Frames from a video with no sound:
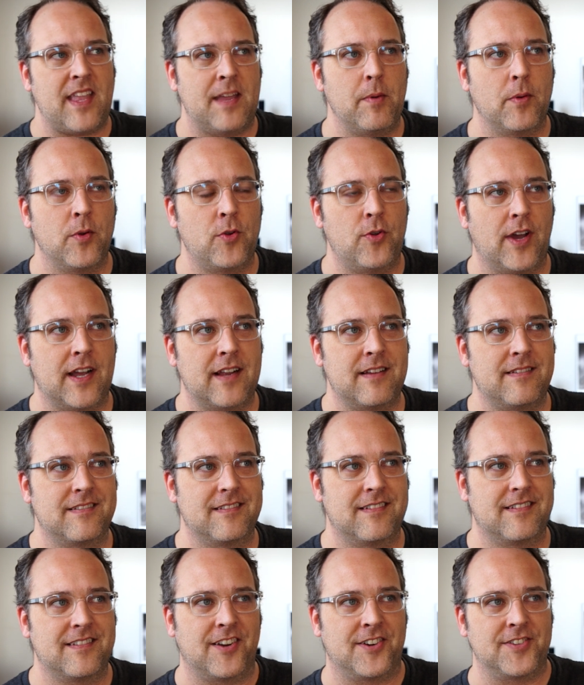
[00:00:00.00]
I remember who
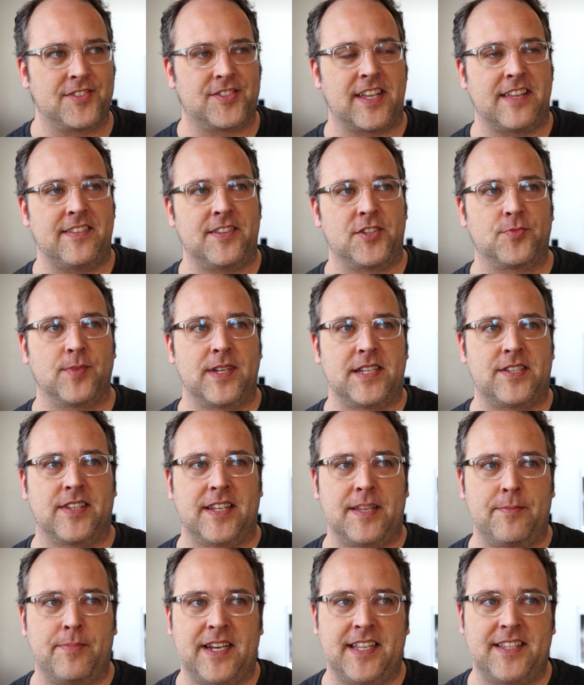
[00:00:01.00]
I heard say this
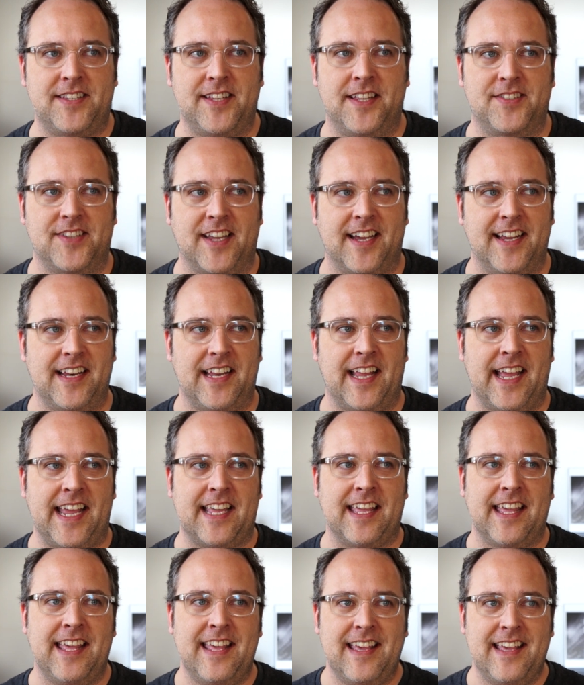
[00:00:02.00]
recently, but it, it's kind of
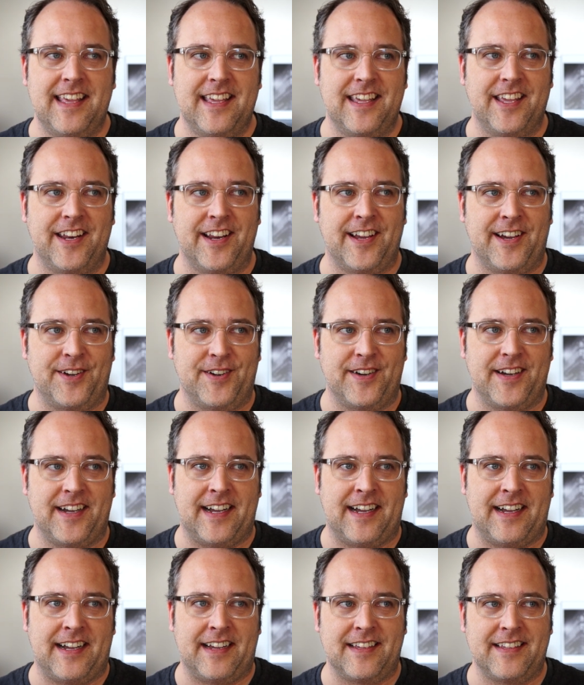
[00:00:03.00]
like, you know,
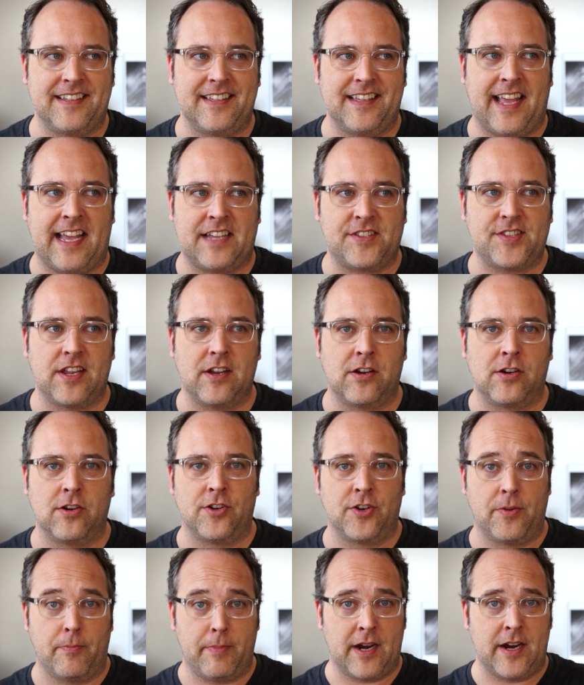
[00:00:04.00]
uh, asking a
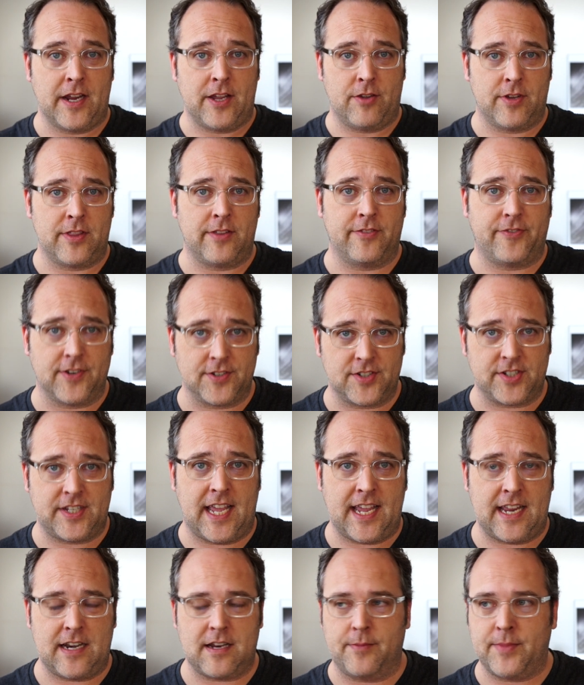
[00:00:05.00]
girl to marry you on the first
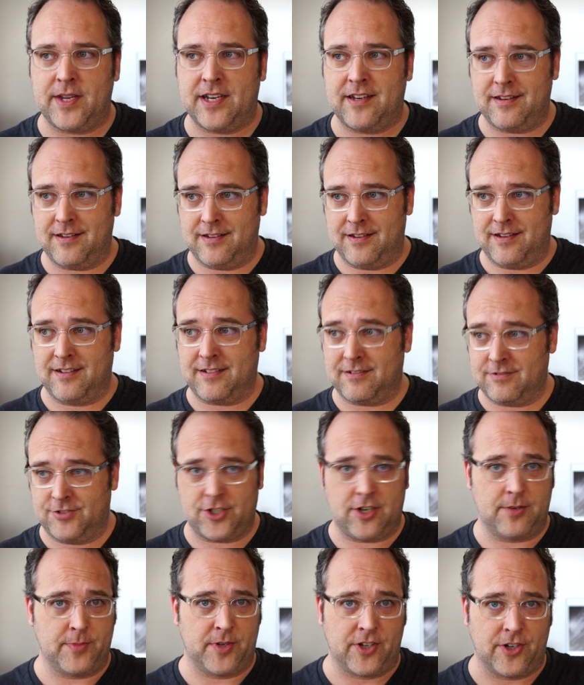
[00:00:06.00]
date. I mean,
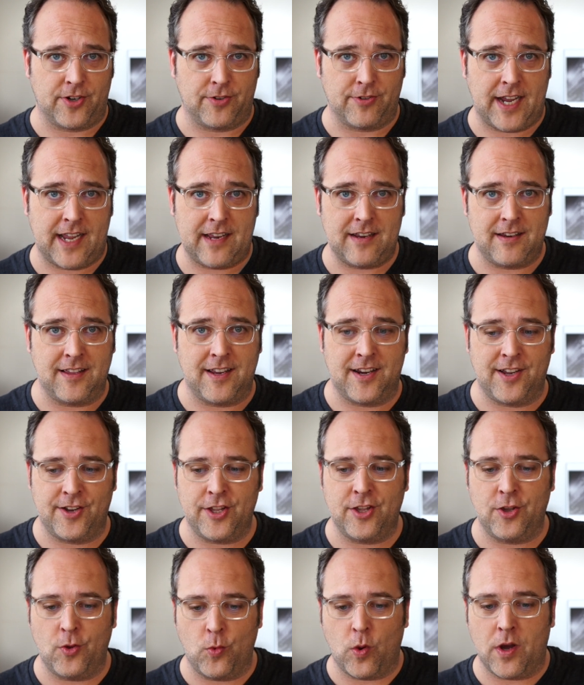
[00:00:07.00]
charm a girl, right? You know,
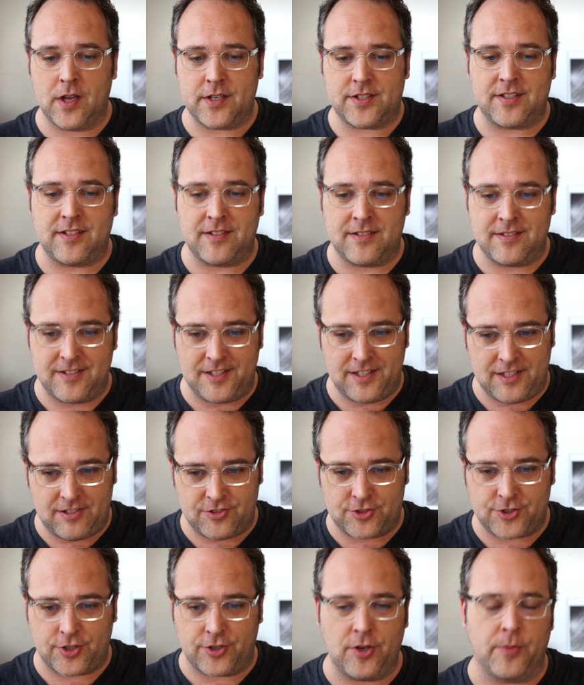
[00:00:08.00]
you want to
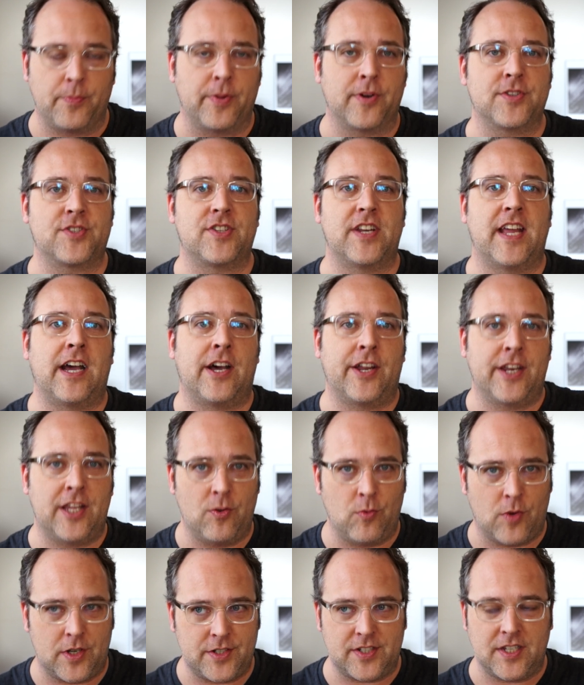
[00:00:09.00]
show your personality.
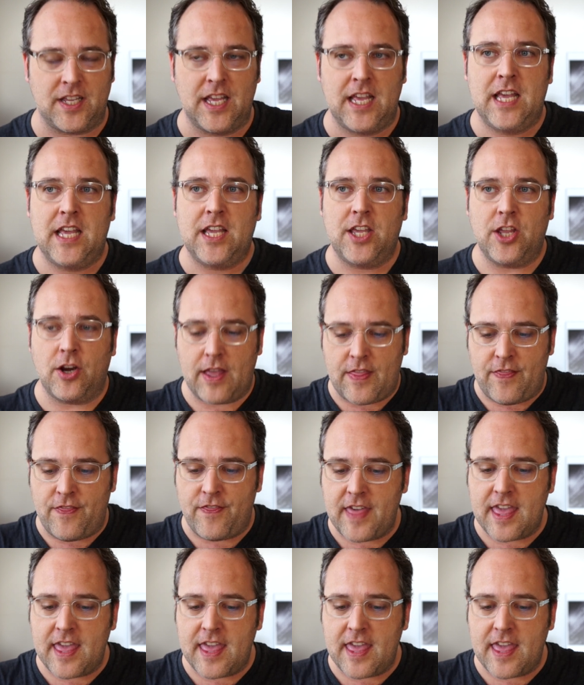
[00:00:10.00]
You want to, you know, and